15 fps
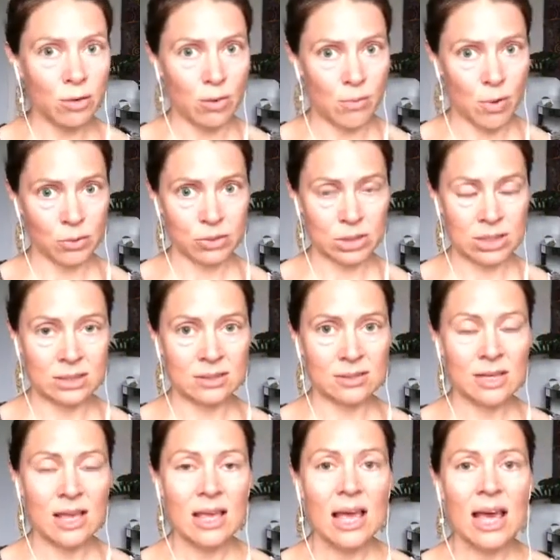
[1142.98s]
your
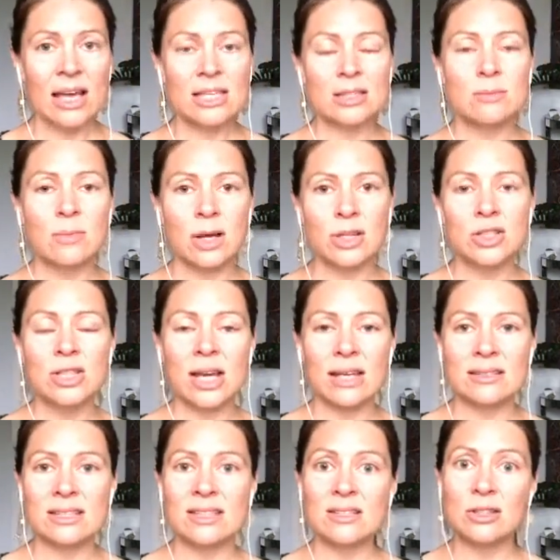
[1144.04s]
emotions as much
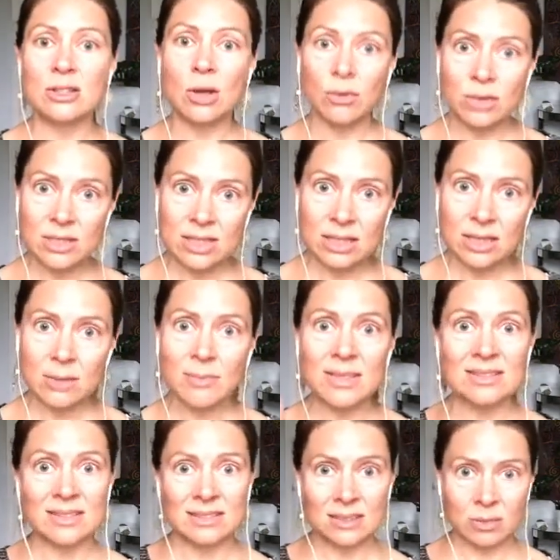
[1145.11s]
as it's noticing them,
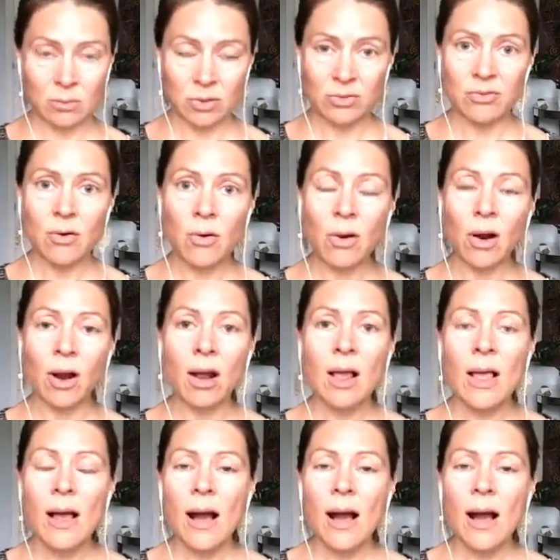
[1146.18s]
as I said before,